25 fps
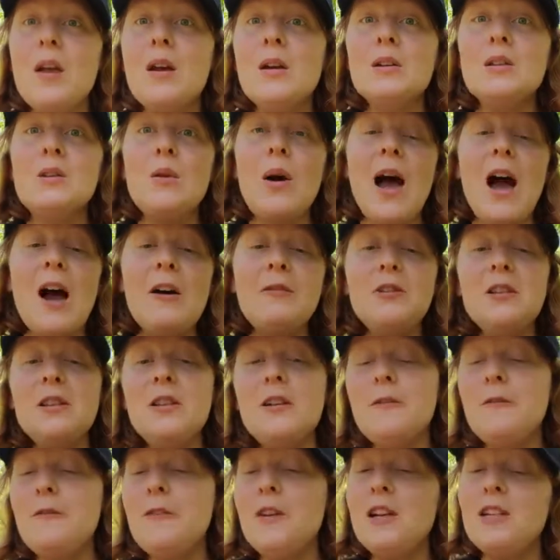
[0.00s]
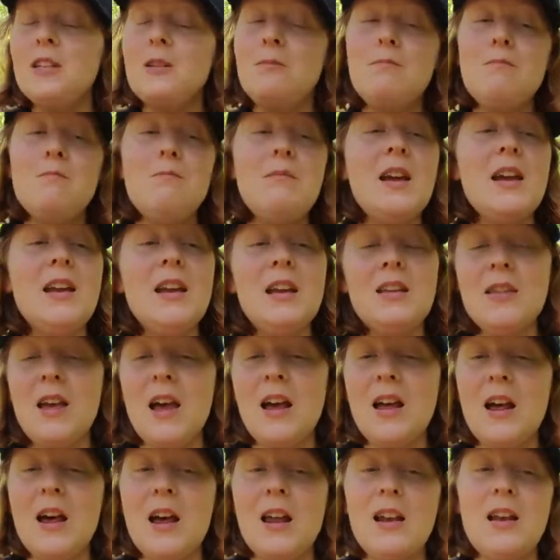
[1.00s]
So after they're finished making
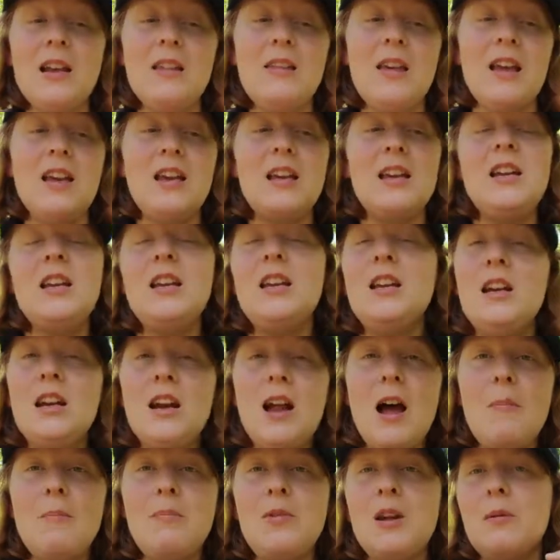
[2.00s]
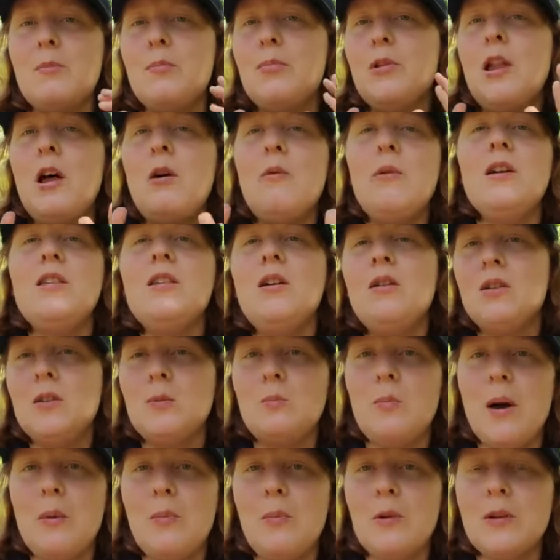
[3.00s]
that honey, they heat it up, they're blowing those
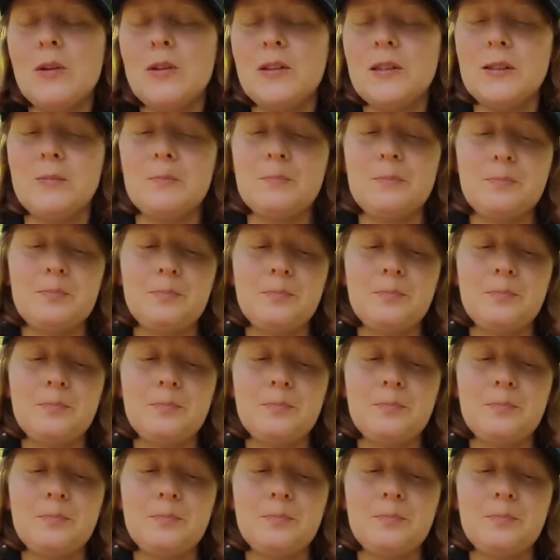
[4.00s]
bubbles.